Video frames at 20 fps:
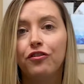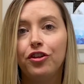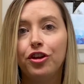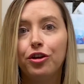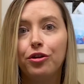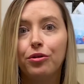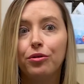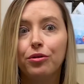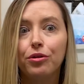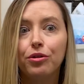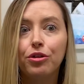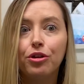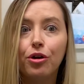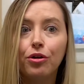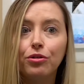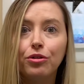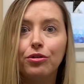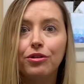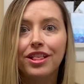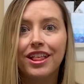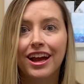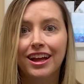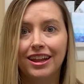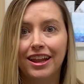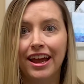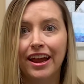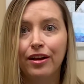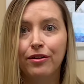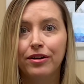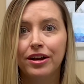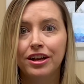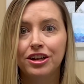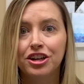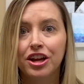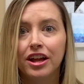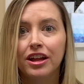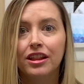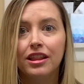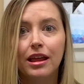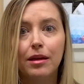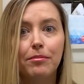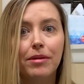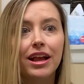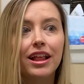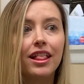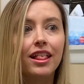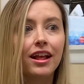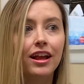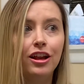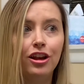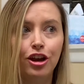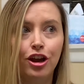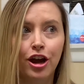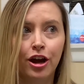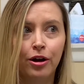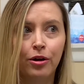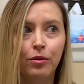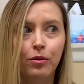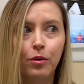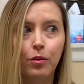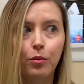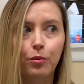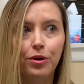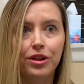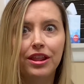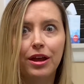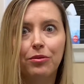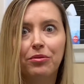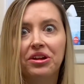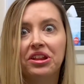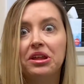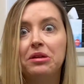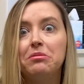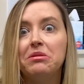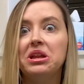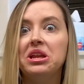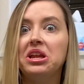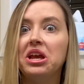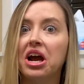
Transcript: if you don't use that language, they might say no when they really mean